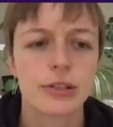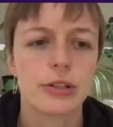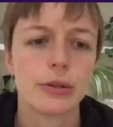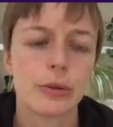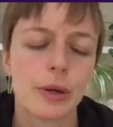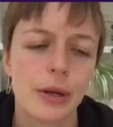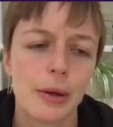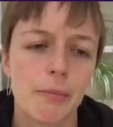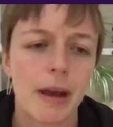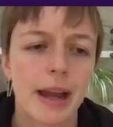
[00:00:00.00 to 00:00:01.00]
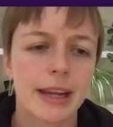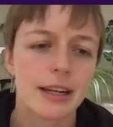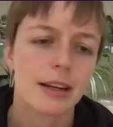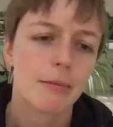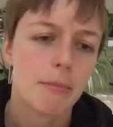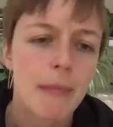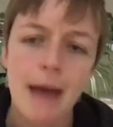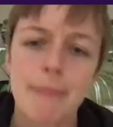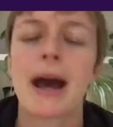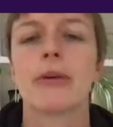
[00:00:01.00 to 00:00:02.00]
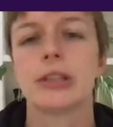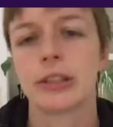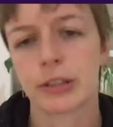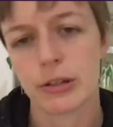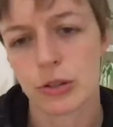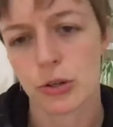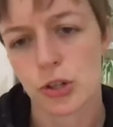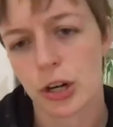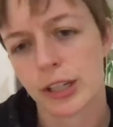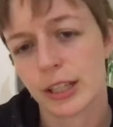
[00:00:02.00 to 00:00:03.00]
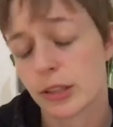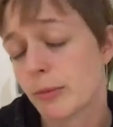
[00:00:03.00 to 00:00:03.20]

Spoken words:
you might map out your user journeys.